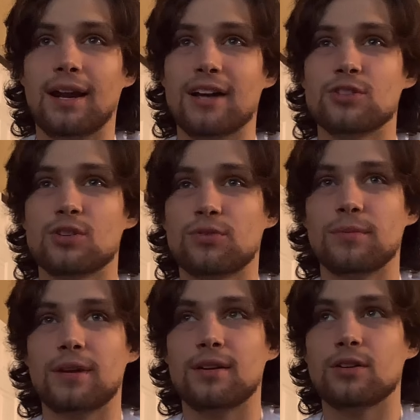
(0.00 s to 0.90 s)
And I drove
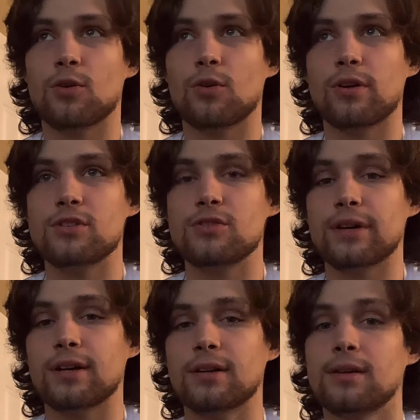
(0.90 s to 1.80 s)
from then
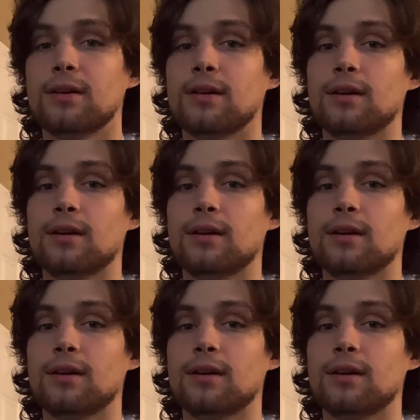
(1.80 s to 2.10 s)
Orangeville.